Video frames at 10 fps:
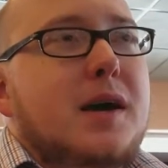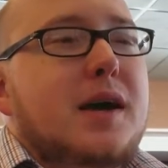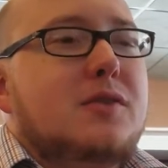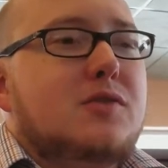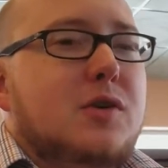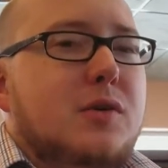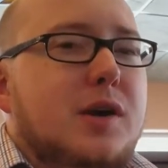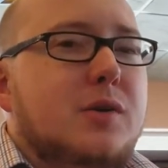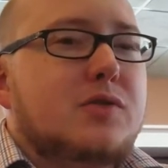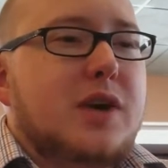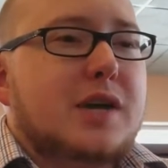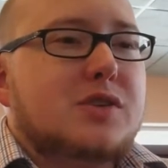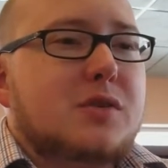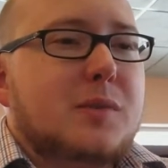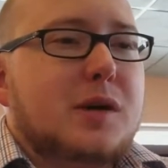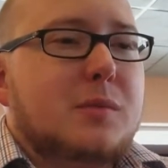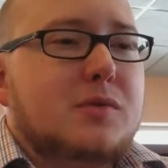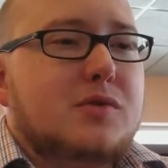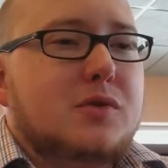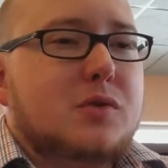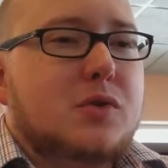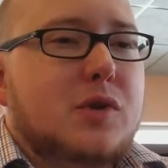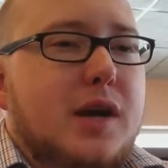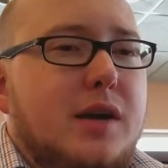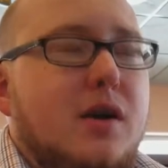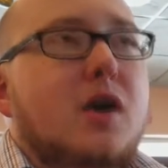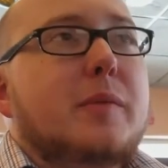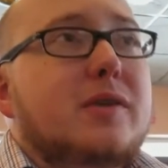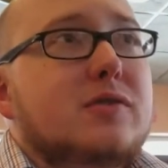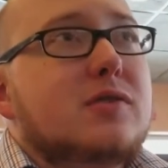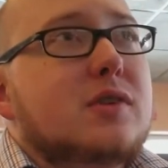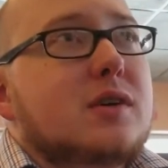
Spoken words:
And so guilds are actually going to be able to create armies.